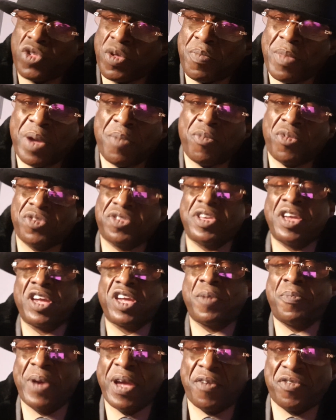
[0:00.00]
a member of
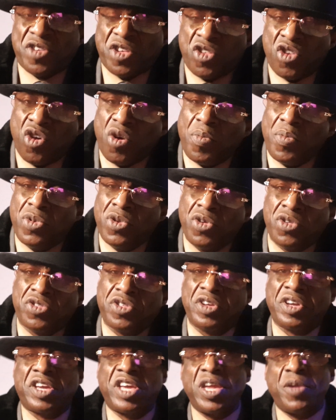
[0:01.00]
Pyscopaths Anonymous
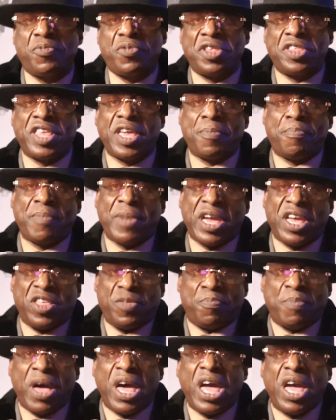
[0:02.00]
and keeper of the Dead Man's
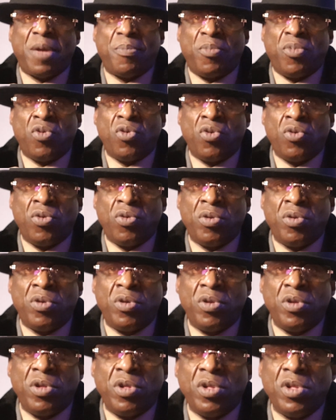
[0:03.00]
Bible,
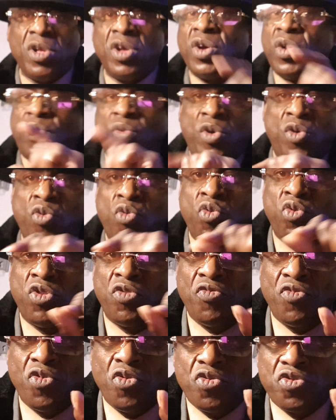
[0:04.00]
where all the
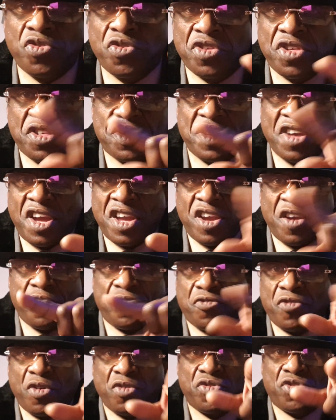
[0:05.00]
rules of society are
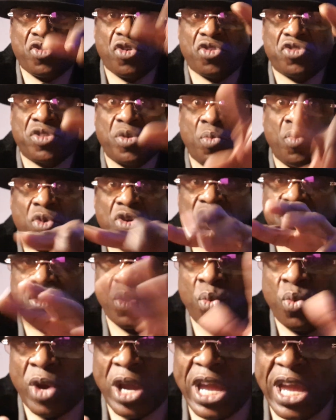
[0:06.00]
thrown, tossed and washed
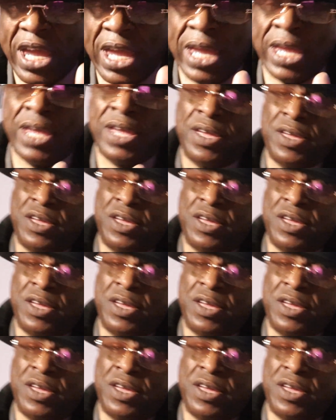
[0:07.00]
away,